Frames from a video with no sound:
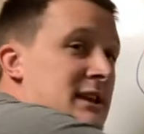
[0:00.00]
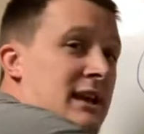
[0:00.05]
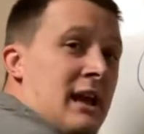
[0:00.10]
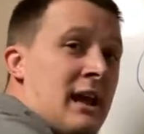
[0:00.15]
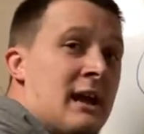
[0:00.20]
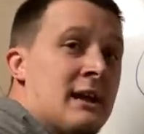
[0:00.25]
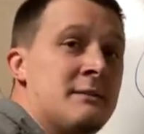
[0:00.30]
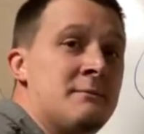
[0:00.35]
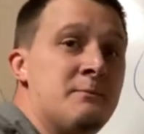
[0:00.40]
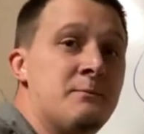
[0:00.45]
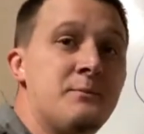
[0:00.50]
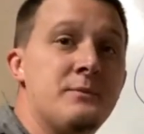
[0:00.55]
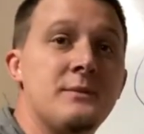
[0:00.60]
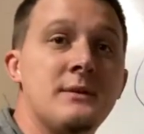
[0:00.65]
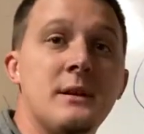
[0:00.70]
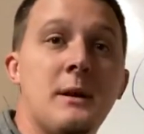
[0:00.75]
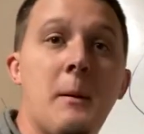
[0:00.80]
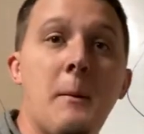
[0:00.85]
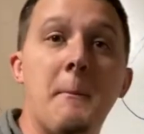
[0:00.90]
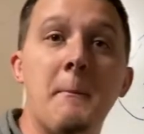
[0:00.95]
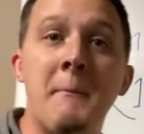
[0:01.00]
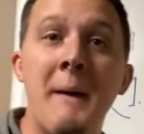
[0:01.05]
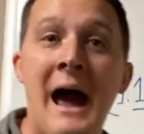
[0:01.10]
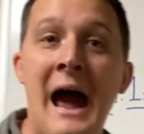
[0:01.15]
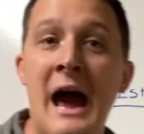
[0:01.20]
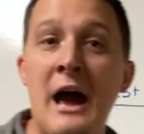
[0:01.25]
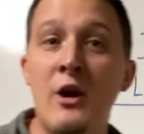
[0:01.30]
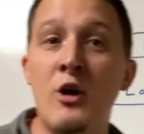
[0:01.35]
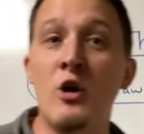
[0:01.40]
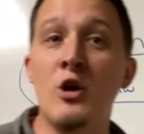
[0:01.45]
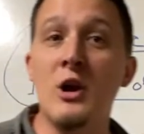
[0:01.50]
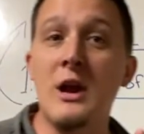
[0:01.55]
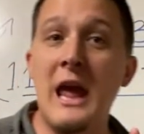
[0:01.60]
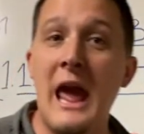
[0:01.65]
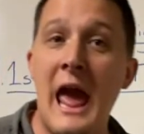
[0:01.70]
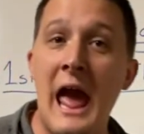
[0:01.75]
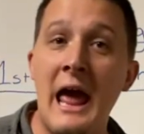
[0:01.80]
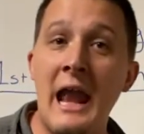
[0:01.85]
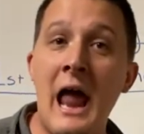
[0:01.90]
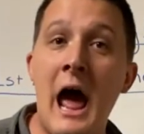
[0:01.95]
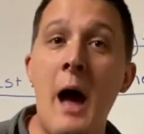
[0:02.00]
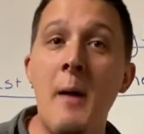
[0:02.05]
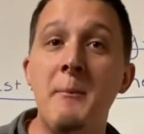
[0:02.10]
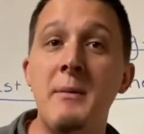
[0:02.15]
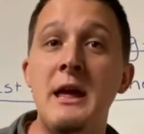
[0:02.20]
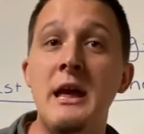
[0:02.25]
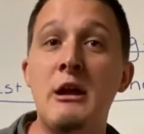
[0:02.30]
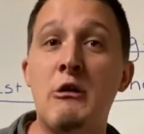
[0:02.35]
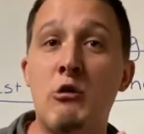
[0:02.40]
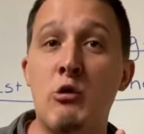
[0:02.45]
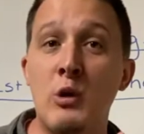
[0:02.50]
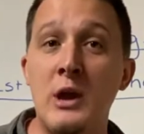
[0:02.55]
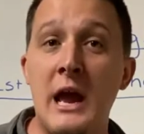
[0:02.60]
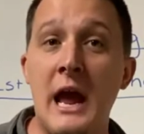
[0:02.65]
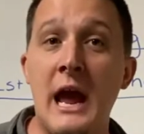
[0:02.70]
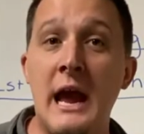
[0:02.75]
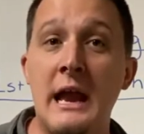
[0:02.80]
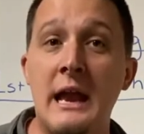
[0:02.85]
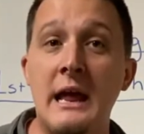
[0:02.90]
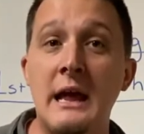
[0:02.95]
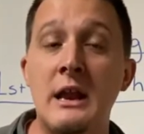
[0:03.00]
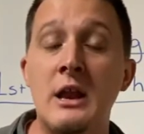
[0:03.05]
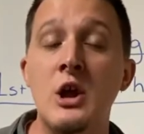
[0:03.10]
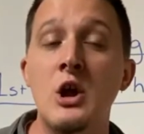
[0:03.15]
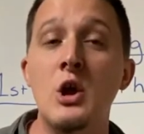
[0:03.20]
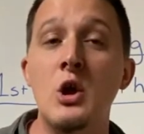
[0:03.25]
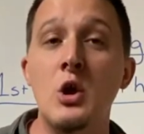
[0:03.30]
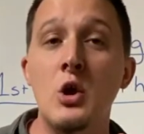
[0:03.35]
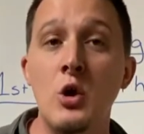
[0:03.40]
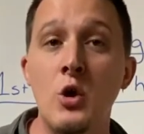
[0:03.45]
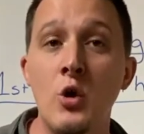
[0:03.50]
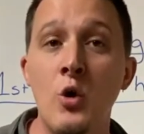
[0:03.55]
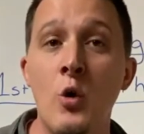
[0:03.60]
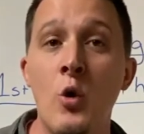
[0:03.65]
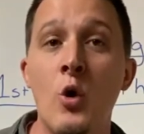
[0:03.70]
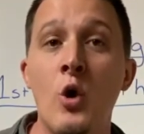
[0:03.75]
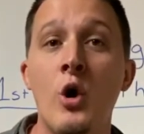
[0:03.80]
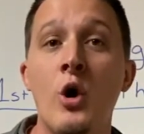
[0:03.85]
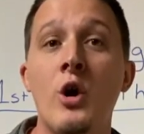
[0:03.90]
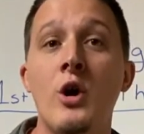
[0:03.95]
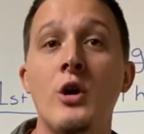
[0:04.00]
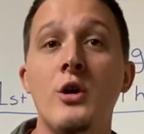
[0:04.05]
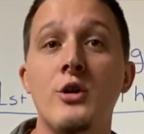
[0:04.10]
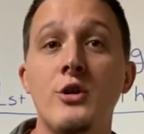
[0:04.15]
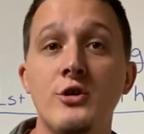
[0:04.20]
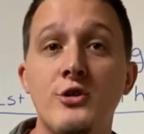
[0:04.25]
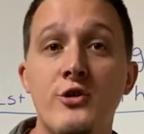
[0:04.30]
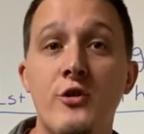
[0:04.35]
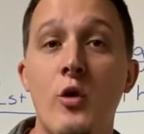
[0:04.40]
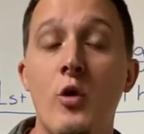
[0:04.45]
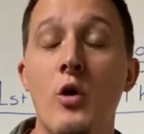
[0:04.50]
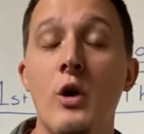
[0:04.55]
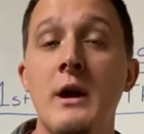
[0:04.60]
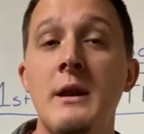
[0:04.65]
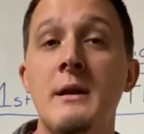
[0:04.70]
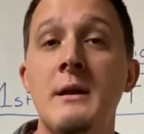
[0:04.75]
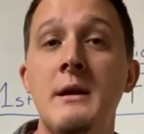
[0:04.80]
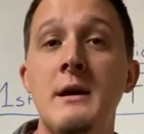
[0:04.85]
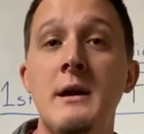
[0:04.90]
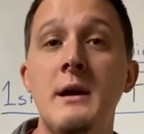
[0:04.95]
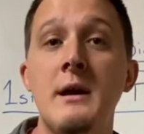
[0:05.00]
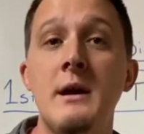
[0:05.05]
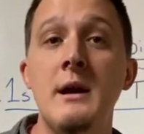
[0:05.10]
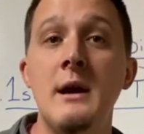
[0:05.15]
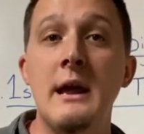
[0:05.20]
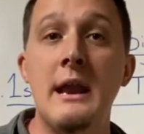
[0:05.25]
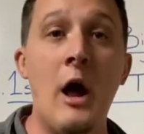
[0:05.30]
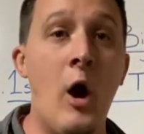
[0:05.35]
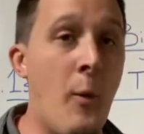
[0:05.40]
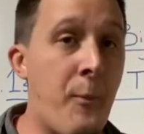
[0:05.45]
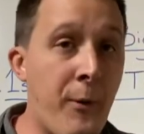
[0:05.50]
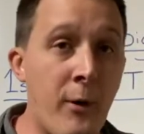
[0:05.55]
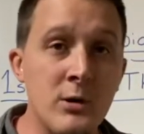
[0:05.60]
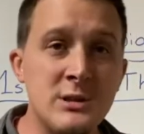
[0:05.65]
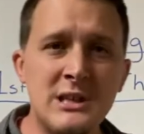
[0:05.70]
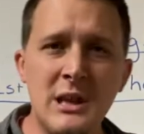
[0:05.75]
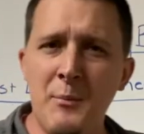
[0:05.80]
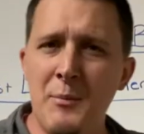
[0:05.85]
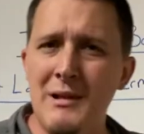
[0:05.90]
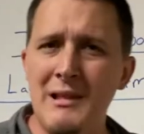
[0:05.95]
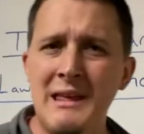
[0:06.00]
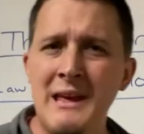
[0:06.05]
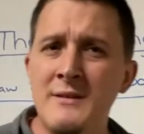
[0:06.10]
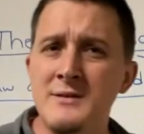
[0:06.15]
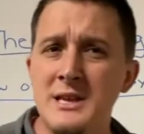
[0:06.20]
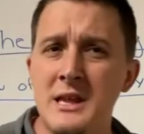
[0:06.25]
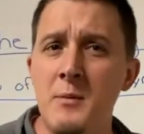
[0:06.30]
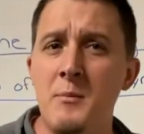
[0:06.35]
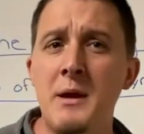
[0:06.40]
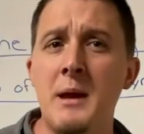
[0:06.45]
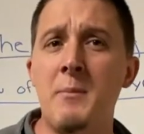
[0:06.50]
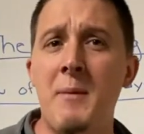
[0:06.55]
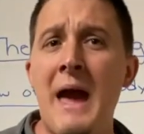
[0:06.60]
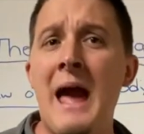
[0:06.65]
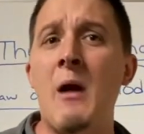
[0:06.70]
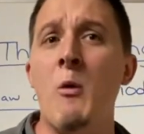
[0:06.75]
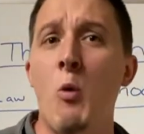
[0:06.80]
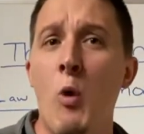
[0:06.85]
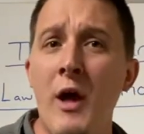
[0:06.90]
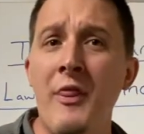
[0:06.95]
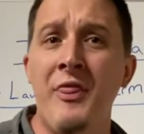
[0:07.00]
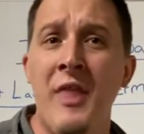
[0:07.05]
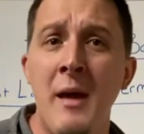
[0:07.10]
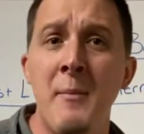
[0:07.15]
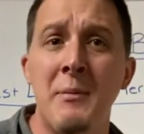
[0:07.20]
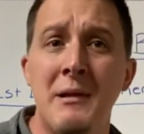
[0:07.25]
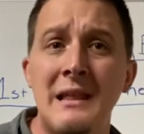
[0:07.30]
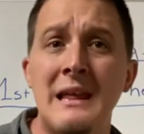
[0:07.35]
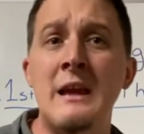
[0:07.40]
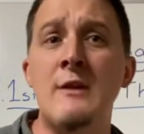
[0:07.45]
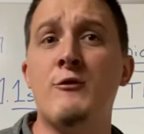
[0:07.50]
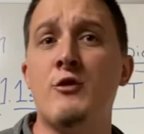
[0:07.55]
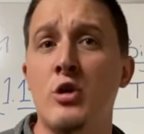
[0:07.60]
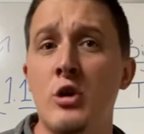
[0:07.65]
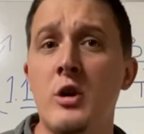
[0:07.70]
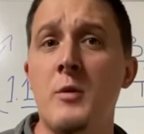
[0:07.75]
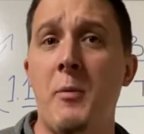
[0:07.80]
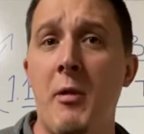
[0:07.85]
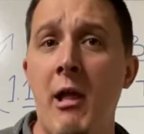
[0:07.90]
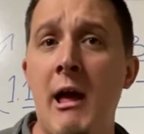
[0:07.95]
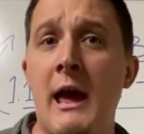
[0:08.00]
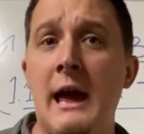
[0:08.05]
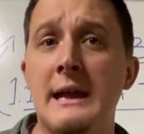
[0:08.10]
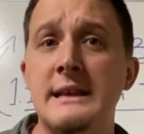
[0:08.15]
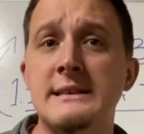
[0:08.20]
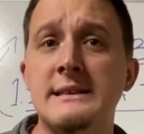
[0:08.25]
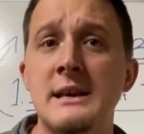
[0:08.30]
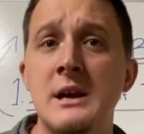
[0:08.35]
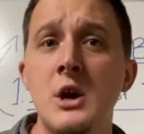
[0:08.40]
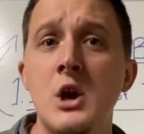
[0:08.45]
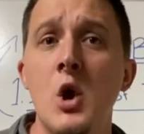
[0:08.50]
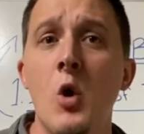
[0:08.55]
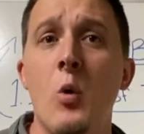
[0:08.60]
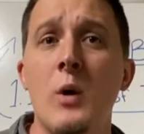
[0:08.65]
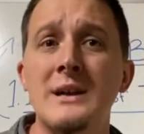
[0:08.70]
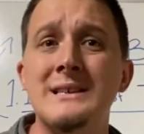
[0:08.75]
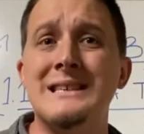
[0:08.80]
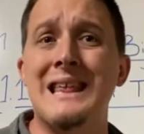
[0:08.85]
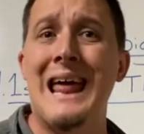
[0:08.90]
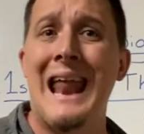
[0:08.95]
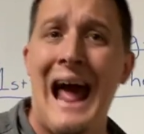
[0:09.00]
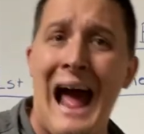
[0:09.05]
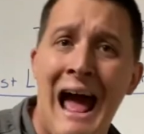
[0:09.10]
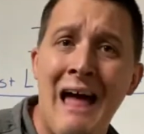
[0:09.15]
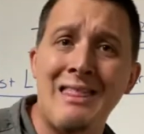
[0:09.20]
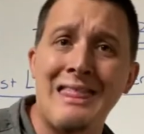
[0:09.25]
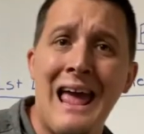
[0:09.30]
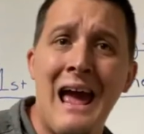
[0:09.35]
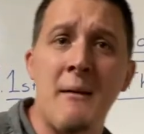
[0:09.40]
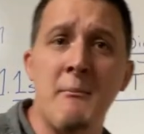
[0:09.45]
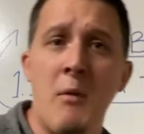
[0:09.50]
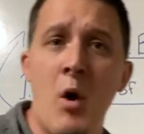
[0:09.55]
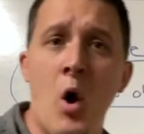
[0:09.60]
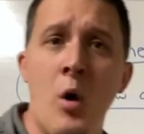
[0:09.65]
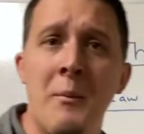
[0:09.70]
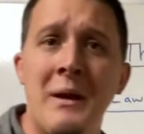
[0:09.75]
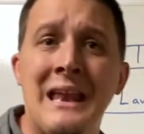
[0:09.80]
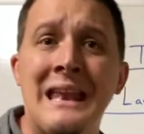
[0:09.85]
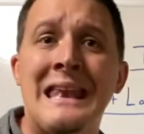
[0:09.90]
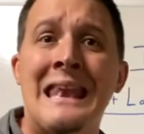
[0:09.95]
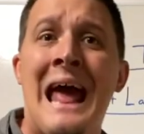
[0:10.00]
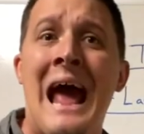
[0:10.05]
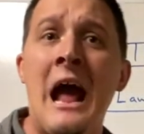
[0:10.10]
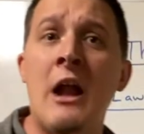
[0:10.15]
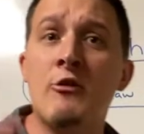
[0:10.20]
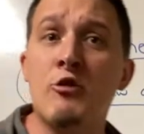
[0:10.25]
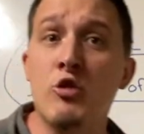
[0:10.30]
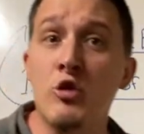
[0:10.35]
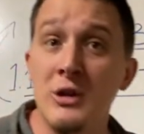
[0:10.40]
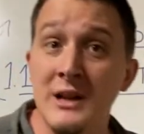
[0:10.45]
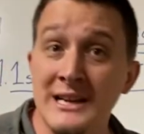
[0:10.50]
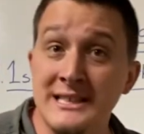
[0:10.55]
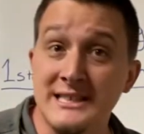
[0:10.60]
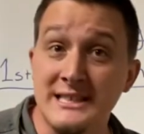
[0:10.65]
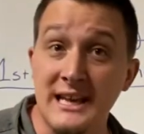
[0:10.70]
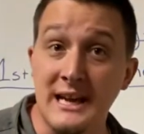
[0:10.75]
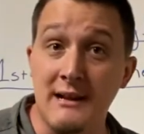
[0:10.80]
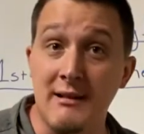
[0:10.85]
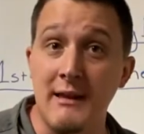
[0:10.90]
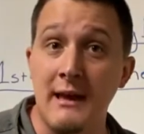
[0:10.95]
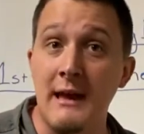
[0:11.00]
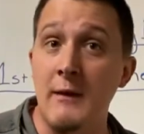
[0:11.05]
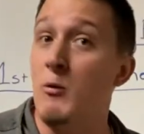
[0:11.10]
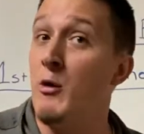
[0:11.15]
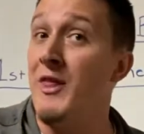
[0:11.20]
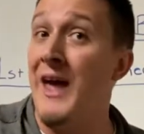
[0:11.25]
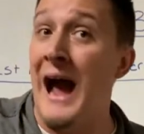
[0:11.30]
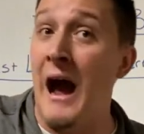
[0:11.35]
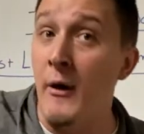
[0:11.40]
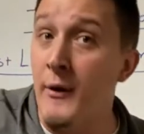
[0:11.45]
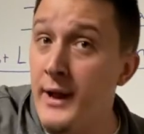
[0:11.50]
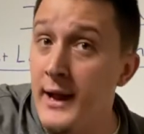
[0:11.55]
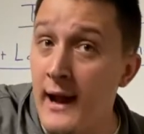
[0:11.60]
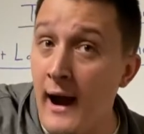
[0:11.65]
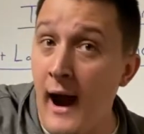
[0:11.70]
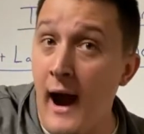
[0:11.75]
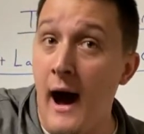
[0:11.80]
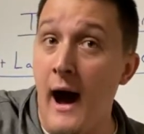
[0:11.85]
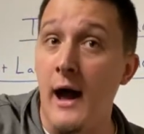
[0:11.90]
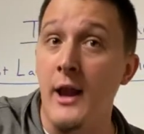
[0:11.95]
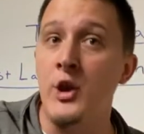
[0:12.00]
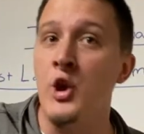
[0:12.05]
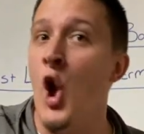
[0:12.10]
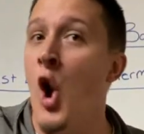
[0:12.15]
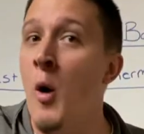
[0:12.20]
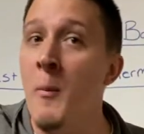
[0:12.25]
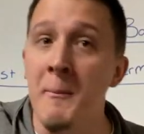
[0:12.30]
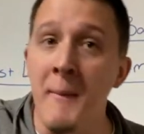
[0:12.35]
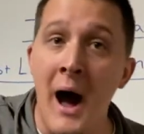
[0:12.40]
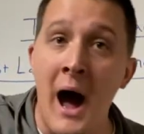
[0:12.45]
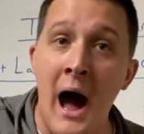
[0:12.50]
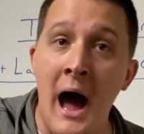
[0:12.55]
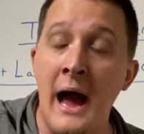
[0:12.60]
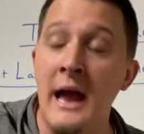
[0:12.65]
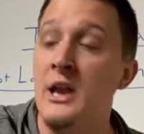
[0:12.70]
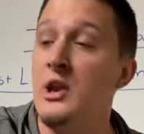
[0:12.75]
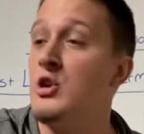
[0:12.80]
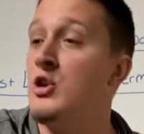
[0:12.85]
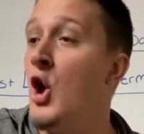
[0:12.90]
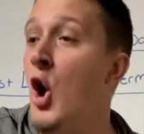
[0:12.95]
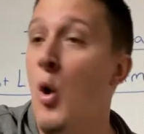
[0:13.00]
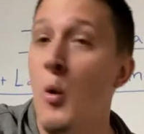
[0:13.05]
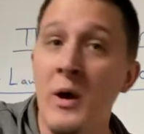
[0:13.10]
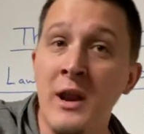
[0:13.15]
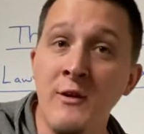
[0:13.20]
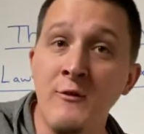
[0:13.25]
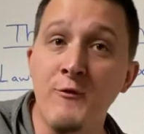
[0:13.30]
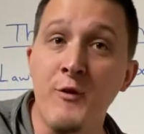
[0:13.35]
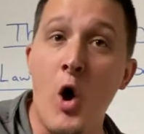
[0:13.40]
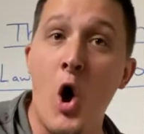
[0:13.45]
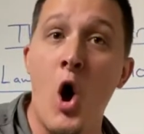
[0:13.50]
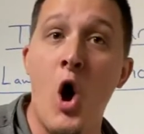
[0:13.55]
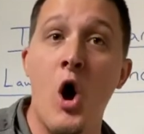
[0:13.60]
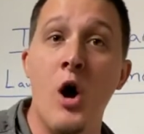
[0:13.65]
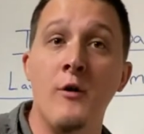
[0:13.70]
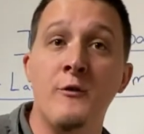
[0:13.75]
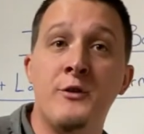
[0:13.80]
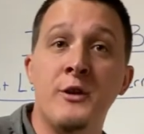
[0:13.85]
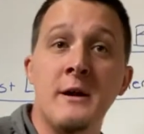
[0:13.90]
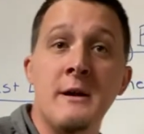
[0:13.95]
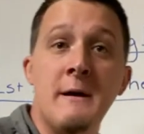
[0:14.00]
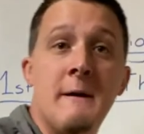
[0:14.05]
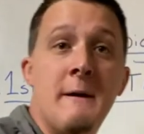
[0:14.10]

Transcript: again? Matter cannot be created nor destroyed. Now, a person that believes in the Big Bang, what they believe took place was that at that moment, naturalistically, without a God, no mind, no one involved,